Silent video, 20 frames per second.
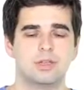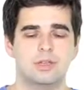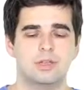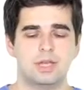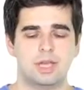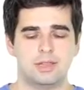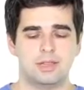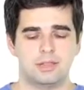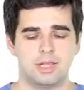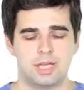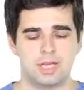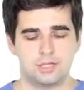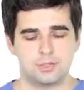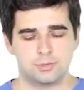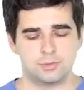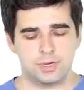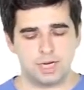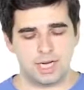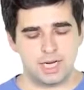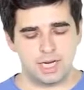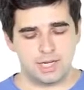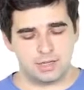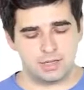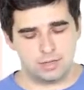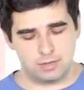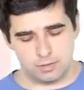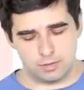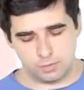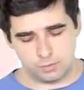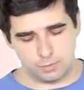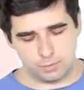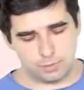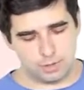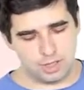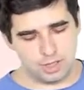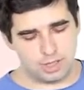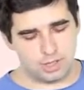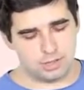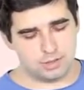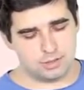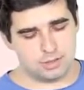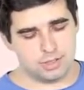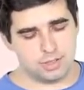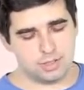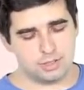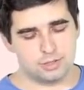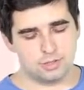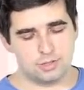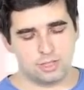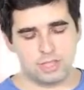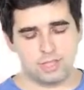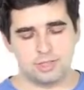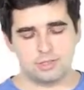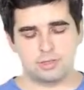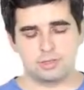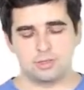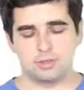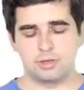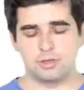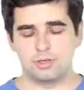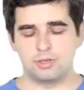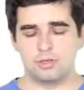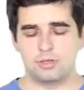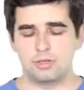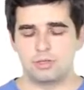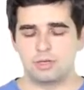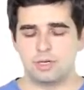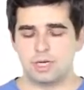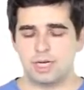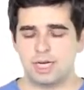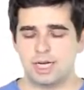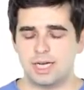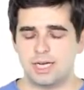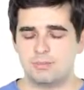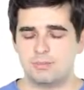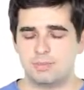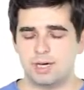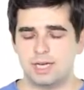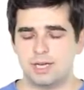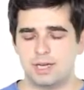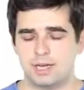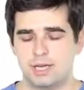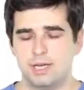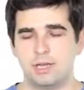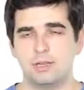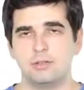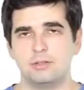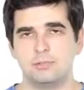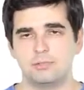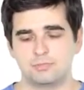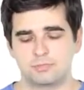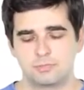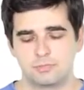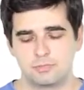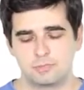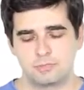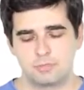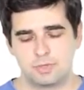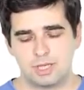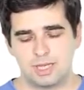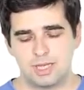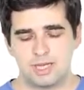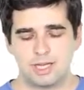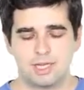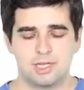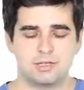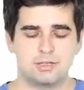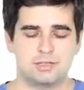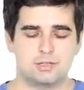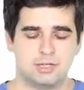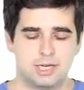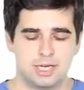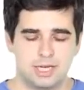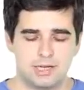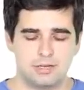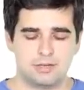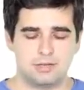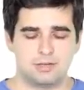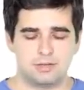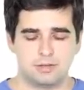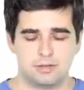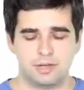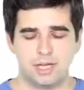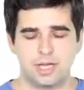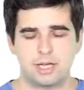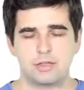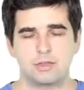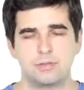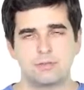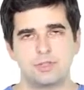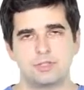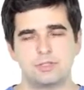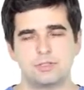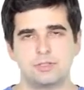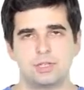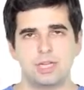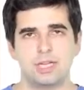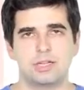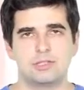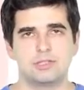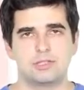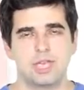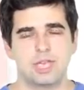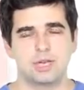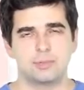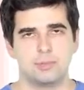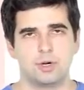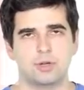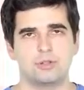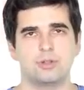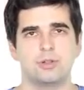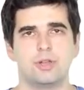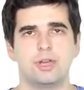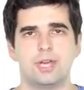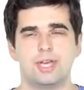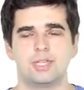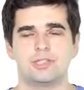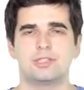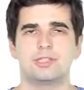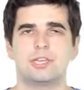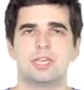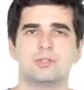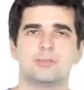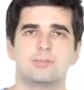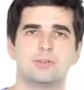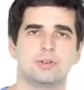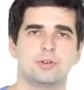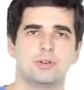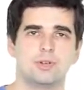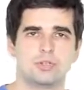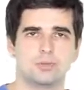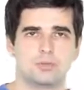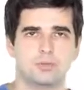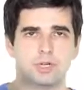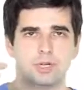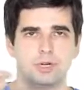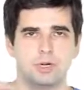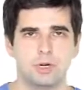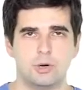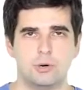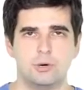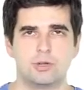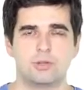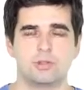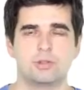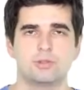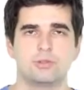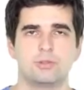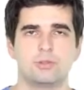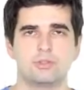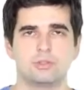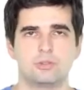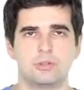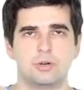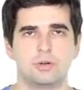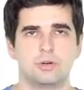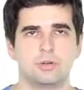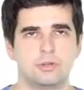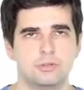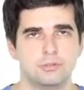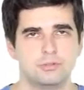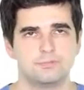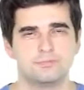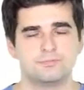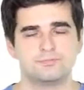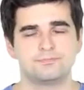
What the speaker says: And that is why we decrease order I by L and add length of the string and take modulo S just because we are going through a circle.